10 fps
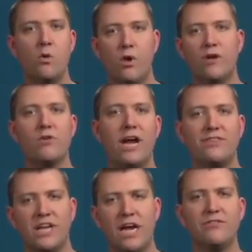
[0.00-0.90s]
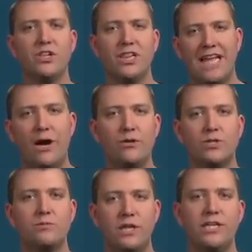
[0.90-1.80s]
whatever, at kind of the
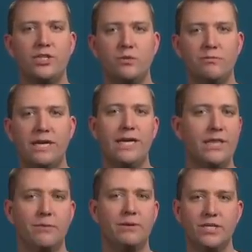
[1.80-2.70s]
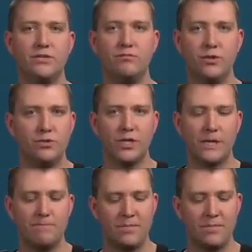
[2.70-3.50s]
loudest place you'll be in the piece of music.